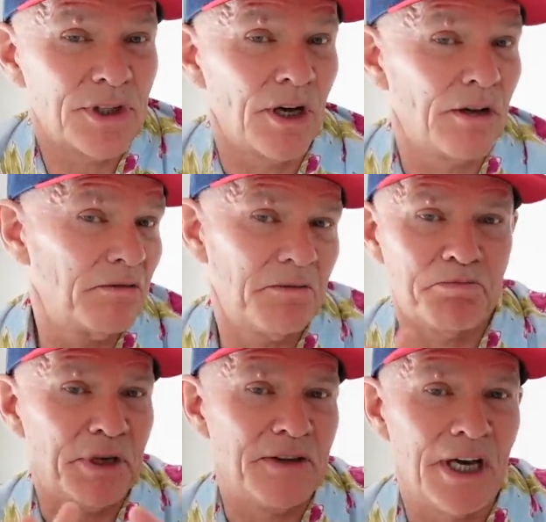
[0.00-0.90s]
So
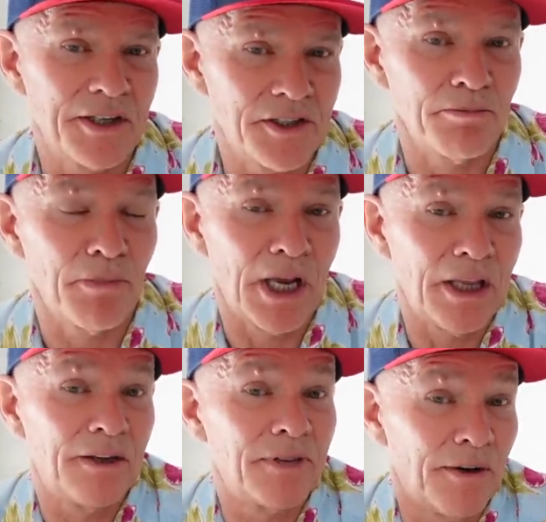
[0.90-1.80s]
be that as it may,
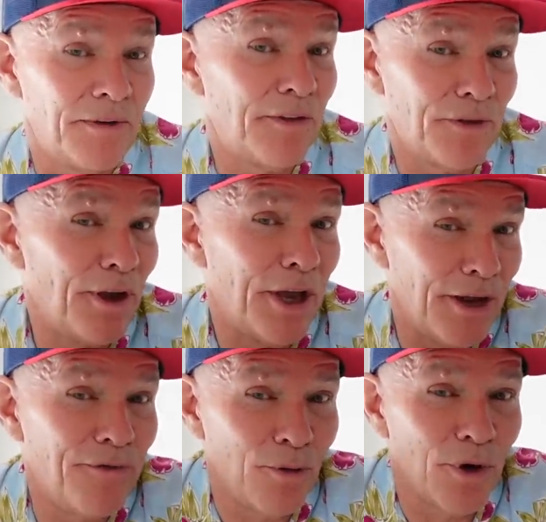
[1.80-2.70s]
they've done a, if,
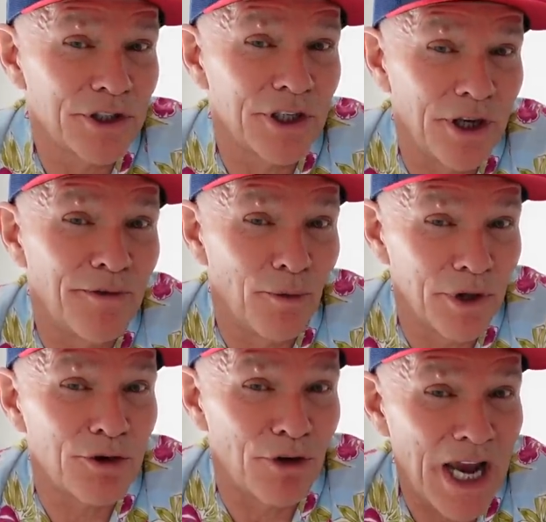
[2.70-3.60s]
if it was a, if it
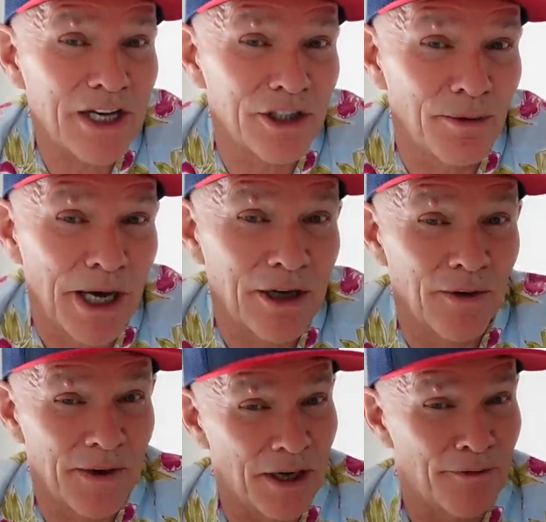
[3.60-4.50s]
was a reaction to Baku,
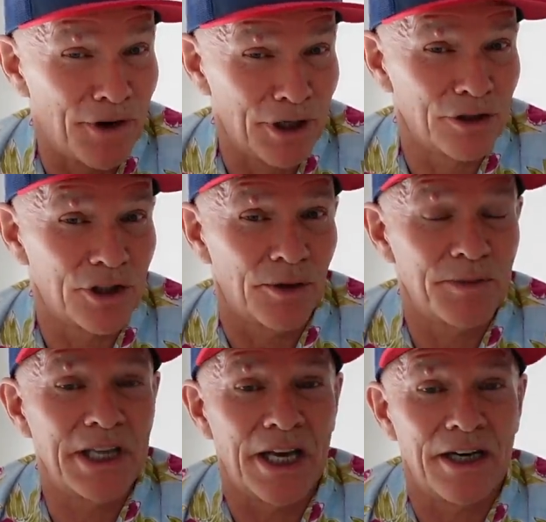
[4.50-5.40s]
they've done a very good job
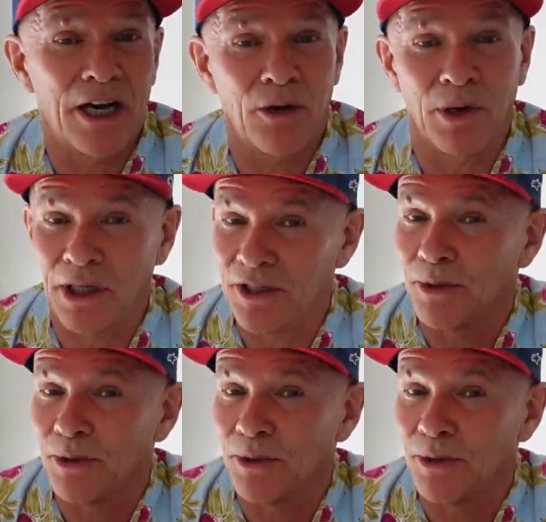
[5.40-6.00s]
to get it out quickly.